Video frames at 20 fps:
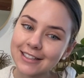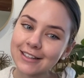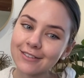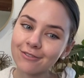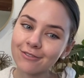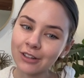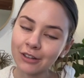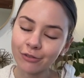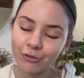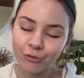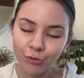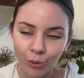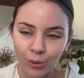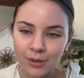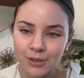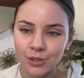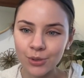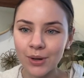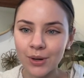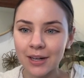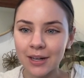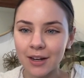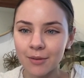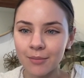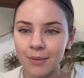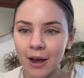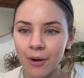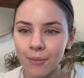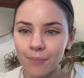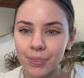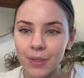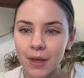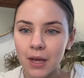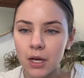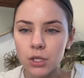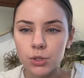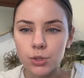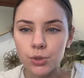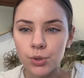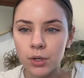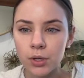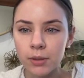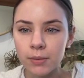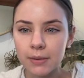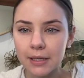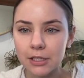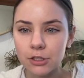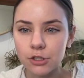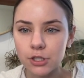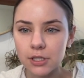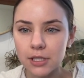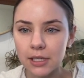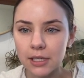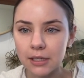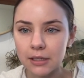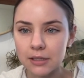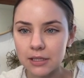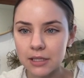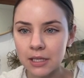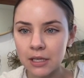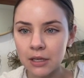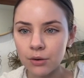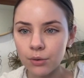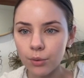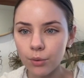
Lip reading: V4 is going to come out. So it's going to be interesting to see